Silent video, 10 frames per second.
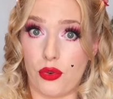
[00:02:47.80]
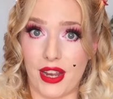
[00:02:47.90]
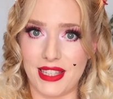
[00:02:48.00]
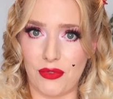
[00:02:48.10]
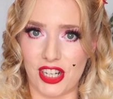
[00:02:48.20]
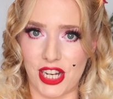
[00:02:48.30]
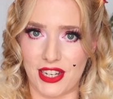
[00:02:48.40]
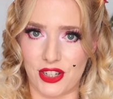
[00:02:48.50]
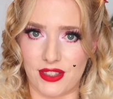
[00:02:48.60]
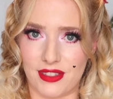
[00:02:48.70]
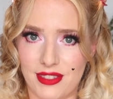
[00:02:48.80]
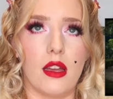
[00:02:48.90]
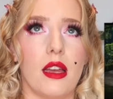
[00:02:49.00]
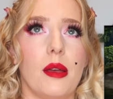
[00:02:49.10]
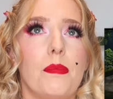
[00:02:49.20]
Crazy Rich Asians.
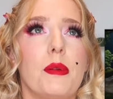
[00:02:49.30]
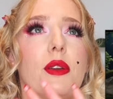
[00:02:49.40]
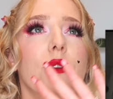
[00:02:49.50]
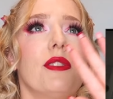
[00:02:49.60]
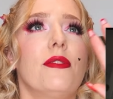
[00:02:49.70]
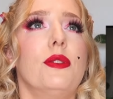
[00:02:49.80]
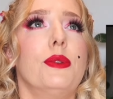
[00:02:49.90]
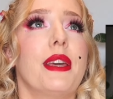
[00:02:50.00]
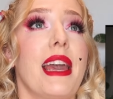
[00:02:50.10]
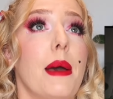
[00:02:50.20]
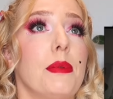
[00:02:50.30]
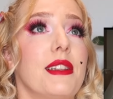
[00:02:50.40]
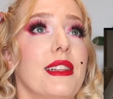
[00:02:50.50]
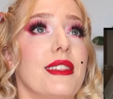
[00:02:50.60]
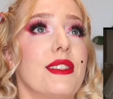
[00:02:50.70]
A beautiful
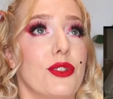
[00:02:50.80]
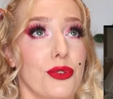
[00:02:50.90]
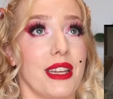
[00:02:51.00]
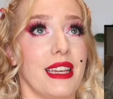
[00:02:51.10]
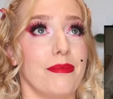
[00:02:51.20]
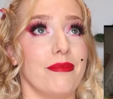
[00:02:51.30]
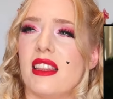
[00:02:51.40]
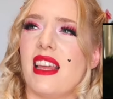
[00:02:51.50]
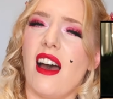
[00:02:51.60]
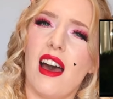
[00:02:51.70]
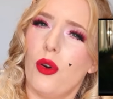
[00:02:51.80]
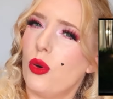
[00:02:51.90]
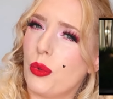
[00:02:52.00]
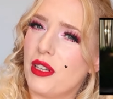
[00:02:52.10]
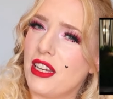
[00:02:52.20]
capitalist dream. There are
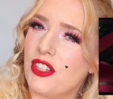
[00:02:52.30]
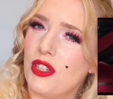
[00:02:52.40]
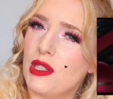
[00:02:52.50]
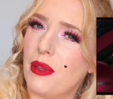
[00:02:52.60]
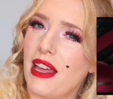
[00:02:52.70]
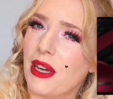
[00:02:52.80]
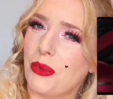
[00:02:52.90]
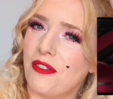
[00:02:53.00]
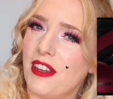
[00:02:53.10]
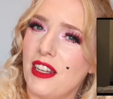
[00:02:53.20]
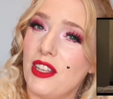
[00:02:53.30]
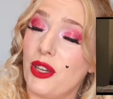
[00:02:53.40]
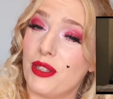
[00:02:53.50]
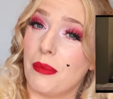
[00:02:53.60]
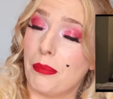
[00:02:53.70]
awkward issues with
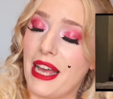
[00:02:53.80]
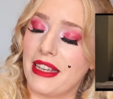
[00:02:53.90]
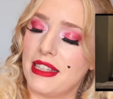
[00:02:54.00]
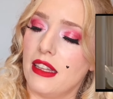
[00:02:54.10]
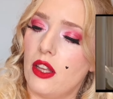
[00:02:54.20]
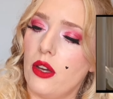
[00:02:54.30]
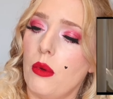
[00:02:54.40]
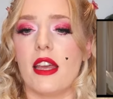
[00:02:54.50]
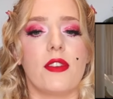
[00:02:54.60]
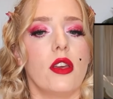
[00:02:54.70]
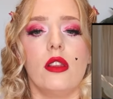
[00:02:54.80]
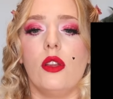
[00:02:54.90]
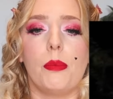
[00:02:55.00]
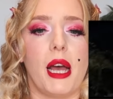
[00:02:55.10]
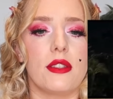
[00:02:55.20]
Awkwafina using black scent though. If you can
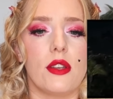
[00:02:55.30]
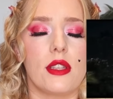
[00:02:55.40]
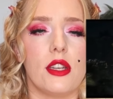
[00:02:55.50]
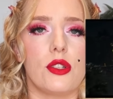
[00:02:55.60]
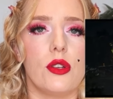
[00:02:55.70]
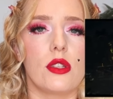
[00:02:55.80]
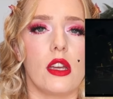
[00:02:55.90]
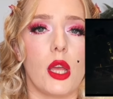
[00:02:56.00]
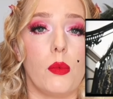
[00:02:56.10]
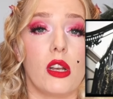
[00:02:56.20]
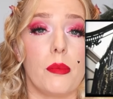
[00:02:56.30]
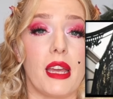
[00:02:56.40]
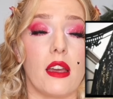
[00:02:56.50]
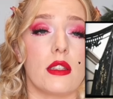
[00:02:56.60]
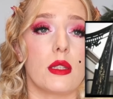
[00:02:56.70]
look past those issues and you want to
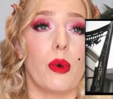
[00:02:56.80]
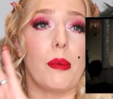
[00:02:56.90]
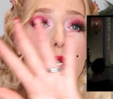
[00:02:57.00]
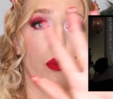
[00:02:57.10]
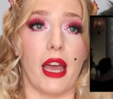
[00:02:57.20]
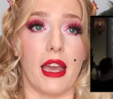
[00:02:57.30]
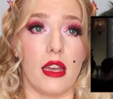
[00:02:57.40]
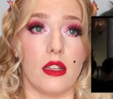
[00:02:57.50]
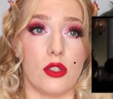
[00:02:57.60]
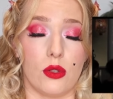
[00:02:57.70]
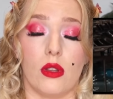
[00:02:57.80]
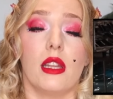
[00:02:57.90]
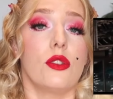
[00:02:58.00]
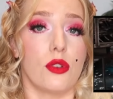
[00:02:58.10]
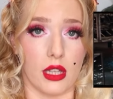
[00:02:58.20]
be swept away into
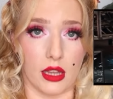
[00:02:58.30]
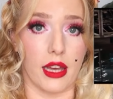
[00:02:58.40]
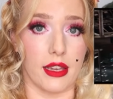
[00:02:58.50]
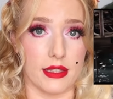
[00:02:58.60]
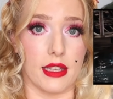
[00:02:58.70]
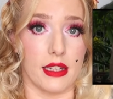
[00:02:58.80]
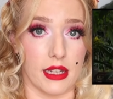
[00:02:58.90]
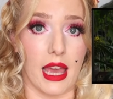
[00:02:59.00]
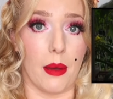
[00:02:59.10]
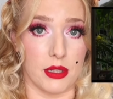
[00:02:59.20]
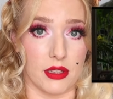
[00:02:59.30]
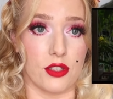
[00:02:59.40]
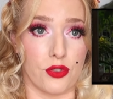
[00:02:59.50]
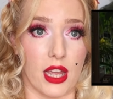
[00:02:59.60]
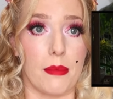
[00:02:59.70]
literally, like I said, a
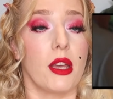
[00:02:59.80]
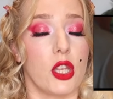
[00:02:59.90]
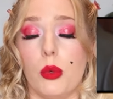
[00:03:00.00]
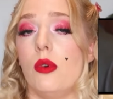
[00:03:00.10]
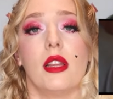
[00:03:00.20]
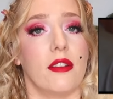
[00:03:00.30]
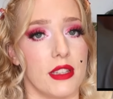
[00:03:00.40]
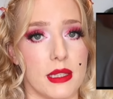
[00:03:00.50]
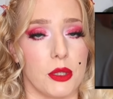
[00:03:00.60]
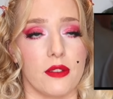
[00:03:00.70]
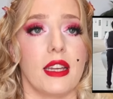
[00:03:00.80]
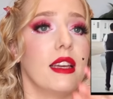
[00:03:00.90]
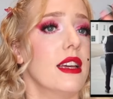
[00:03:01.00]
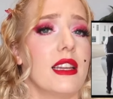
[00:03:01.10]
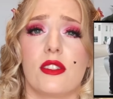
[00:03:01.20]
capitalist dream, you will love this
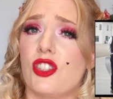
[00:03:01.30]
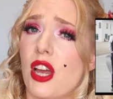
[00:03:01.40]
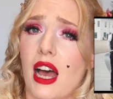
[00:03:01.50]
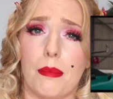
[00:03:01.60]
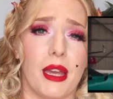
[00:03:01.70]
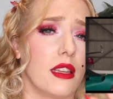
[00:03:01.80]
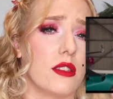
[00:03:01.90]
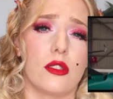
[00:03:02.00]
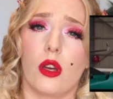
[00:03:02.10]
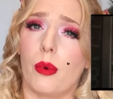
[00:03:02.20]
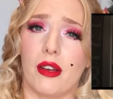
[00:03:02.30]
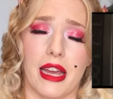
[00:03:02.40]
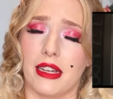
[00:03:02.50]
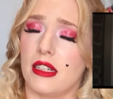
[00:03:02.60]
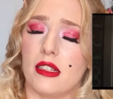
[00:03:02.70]
movie. It's charming, so well
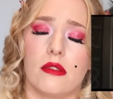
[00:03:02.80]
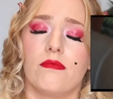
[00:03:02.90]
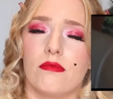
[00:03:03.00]
acted.